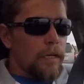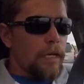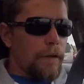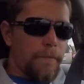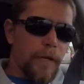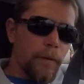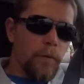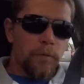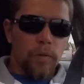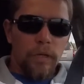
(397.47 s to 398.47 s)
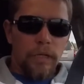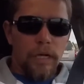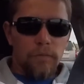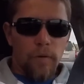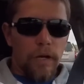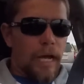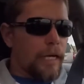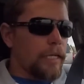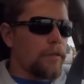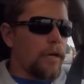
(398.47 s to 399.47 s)
I forget which one does what.
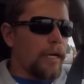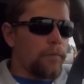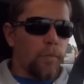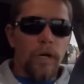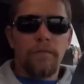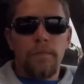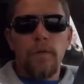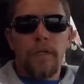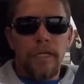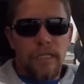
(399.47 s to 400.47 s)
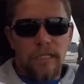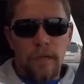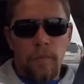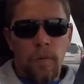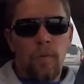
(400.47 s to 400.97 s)
One of them you can disassemble,